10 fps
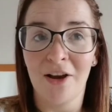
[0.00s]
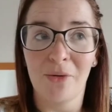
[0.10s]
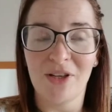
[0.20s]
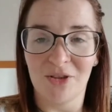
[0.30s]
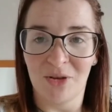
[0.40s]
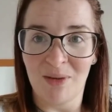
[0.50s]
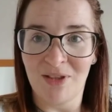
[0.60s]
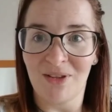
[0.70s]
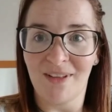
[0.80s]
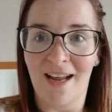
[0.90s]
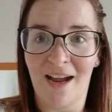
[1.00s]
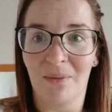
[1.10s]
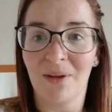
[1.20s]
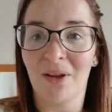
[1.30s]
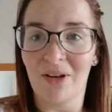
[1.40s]
we should be done now
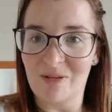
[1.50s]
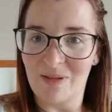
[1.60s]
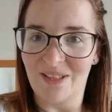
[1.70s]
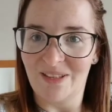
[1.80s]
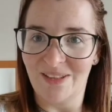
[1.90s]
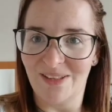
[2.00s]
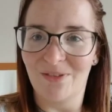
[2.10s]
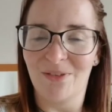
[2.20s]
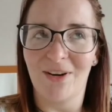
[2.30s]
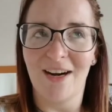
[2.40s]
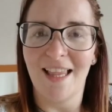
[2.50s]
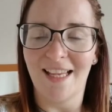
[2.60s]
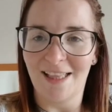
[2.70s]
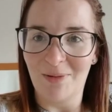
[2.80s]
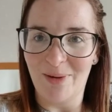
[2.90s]
with hospitals for a
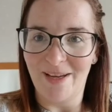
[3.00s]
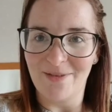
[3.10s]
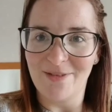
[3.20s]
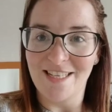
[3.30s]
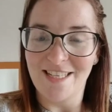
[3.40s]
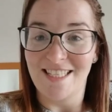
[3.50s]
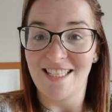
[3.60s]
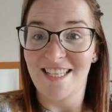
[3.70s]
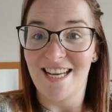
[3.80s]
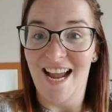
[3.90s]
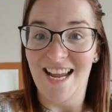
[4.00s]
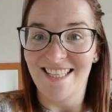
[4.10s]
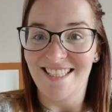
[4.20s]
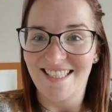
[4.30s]
little bit, which is nice.